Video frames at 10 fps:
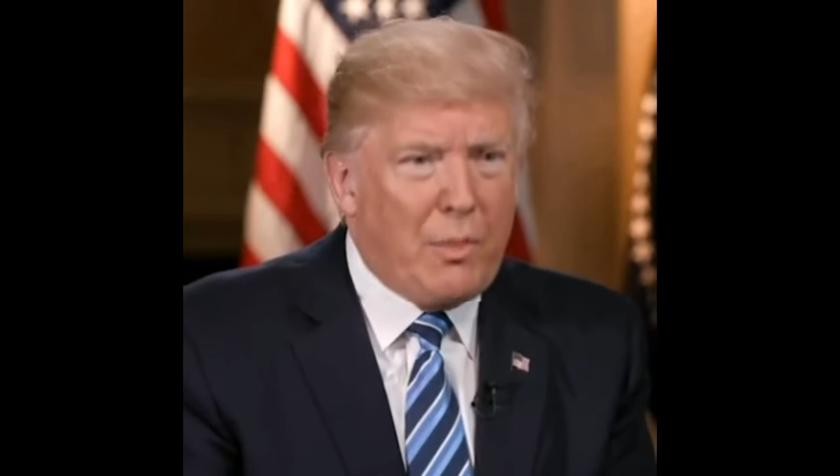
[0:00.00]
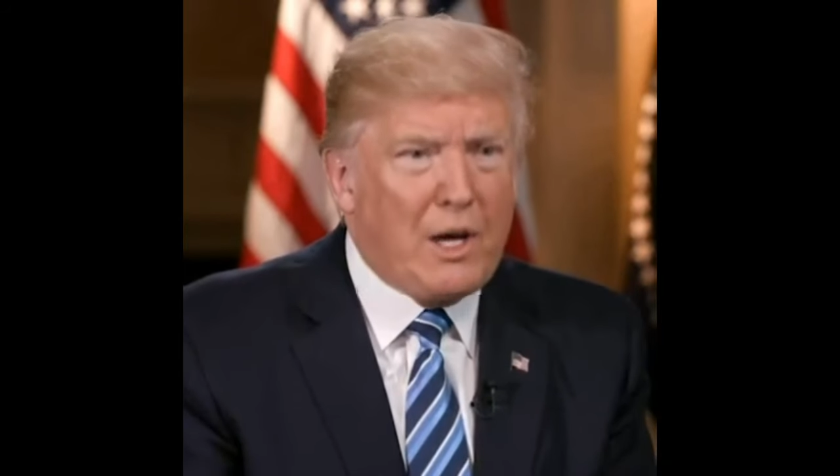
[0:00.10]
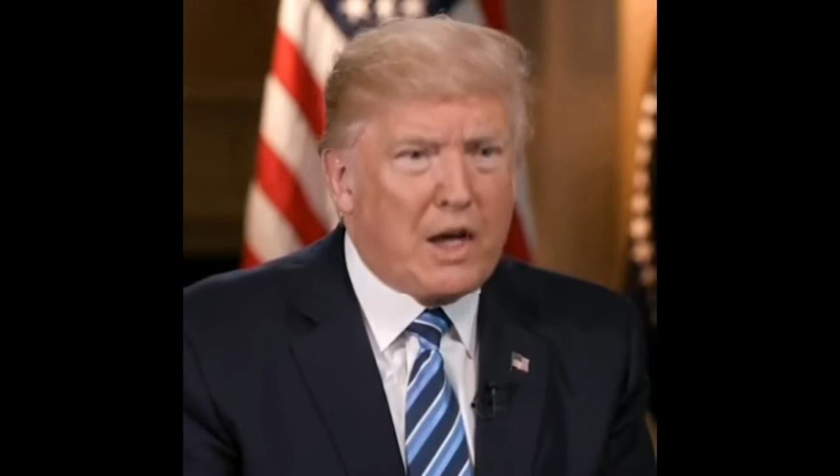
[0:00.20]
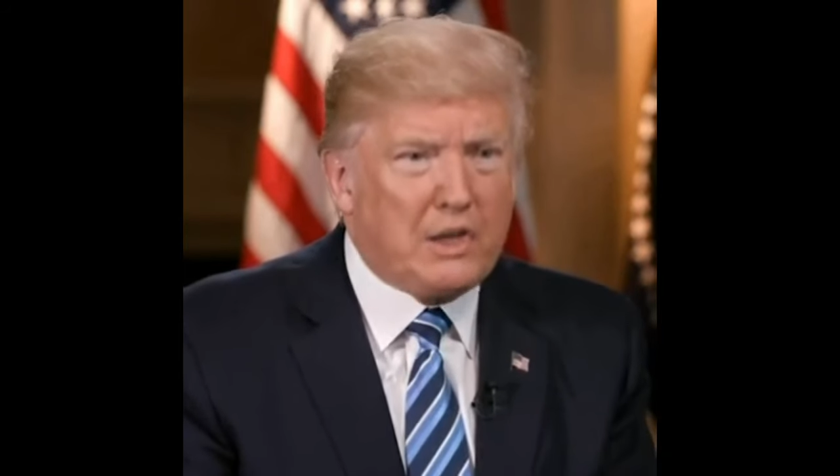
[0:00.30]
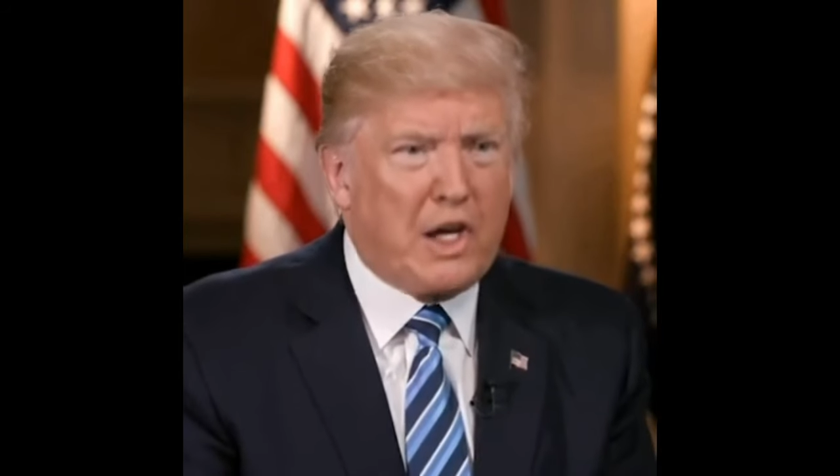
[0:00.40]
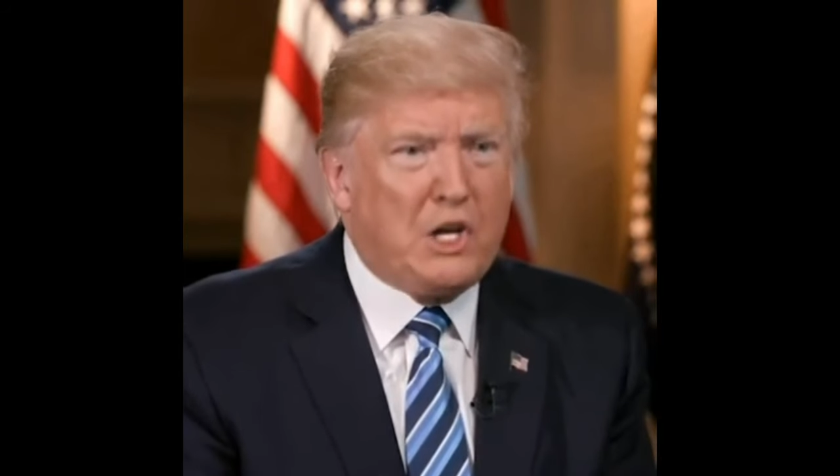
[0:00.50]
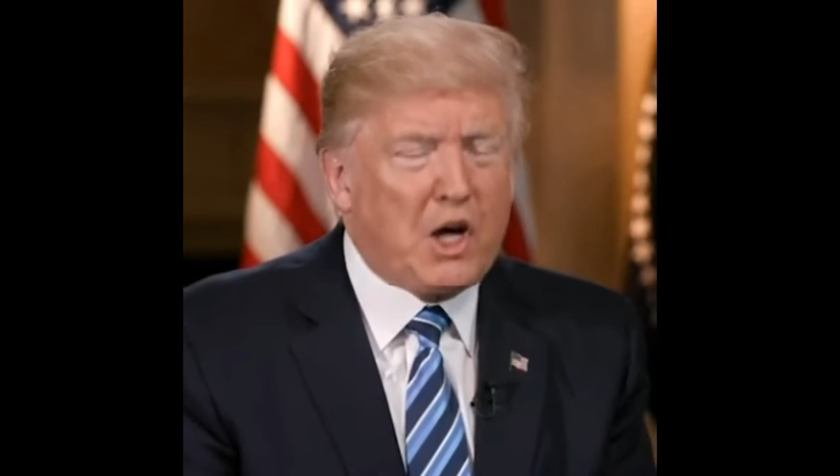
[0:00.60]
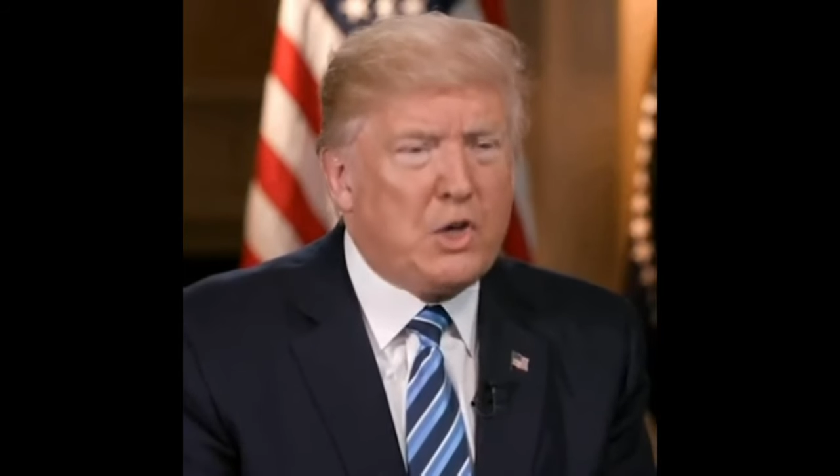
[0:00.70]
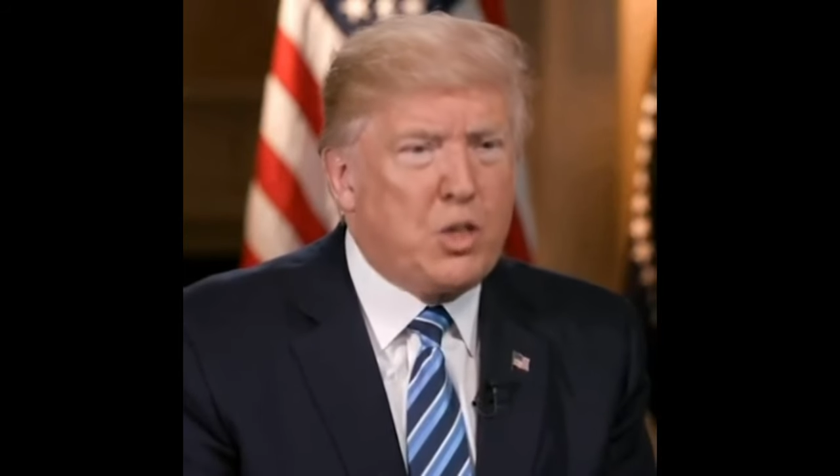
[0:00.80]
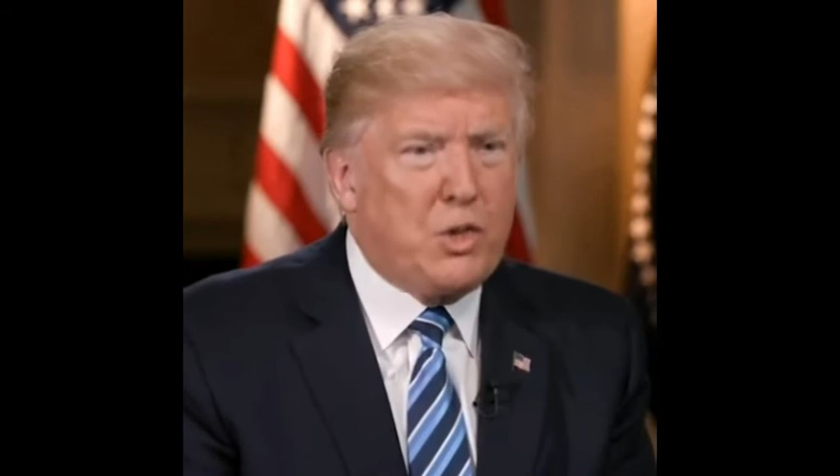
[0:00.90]
malignant
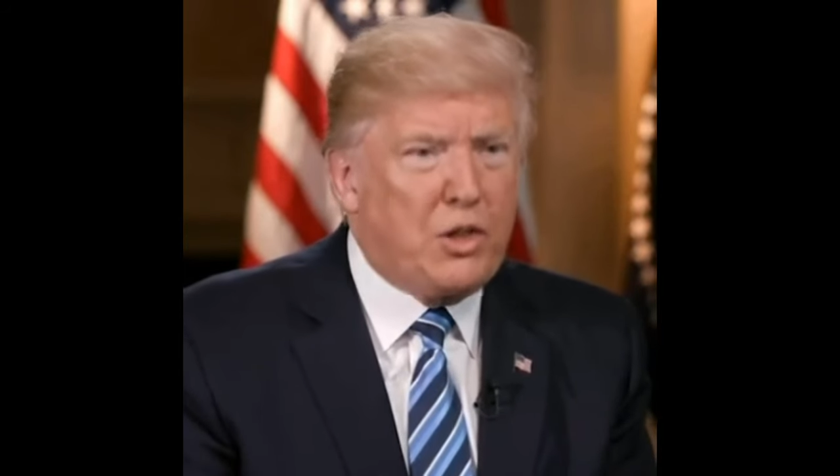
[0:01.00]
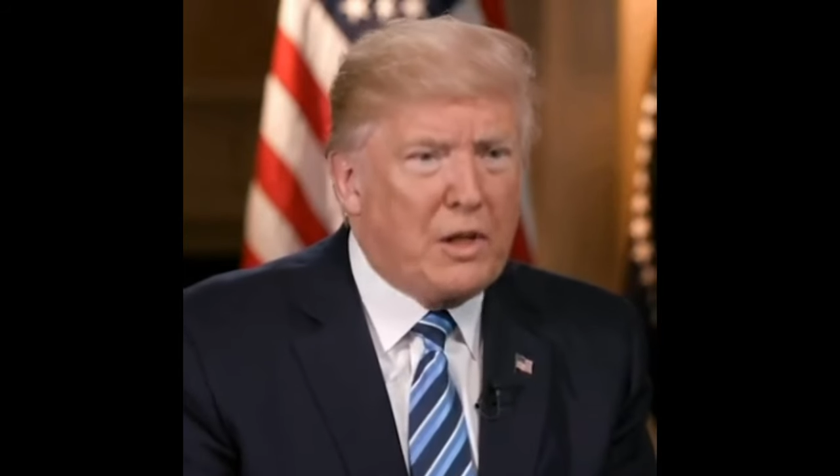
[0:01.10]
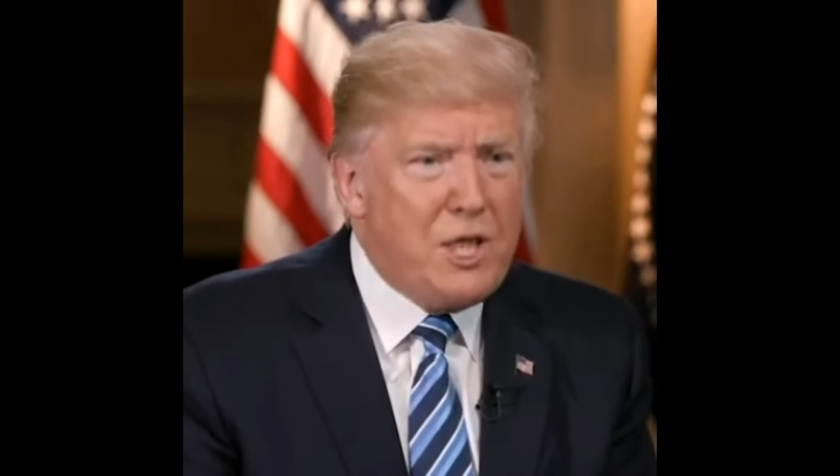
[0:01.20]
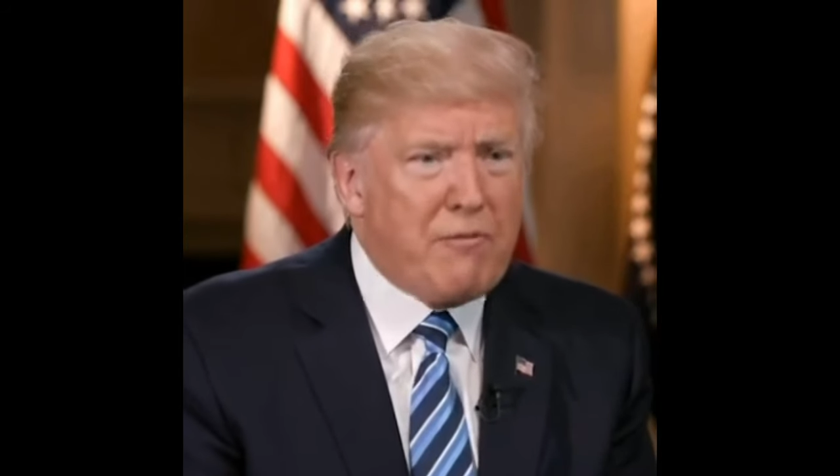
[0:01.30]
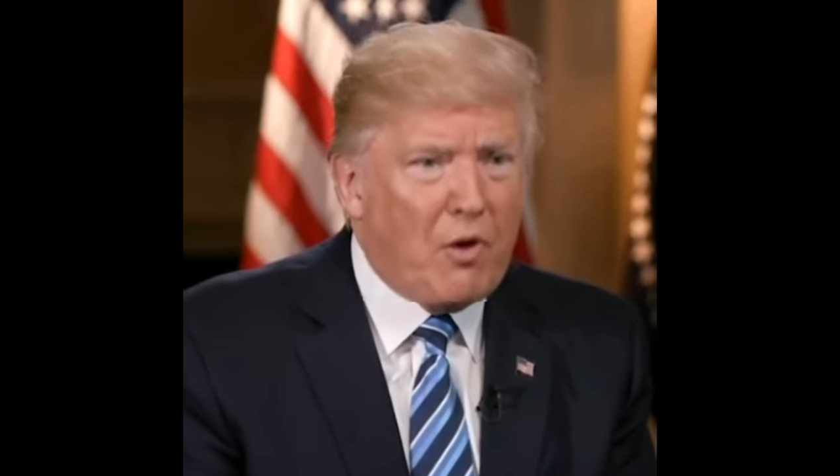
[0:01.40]
narcissist,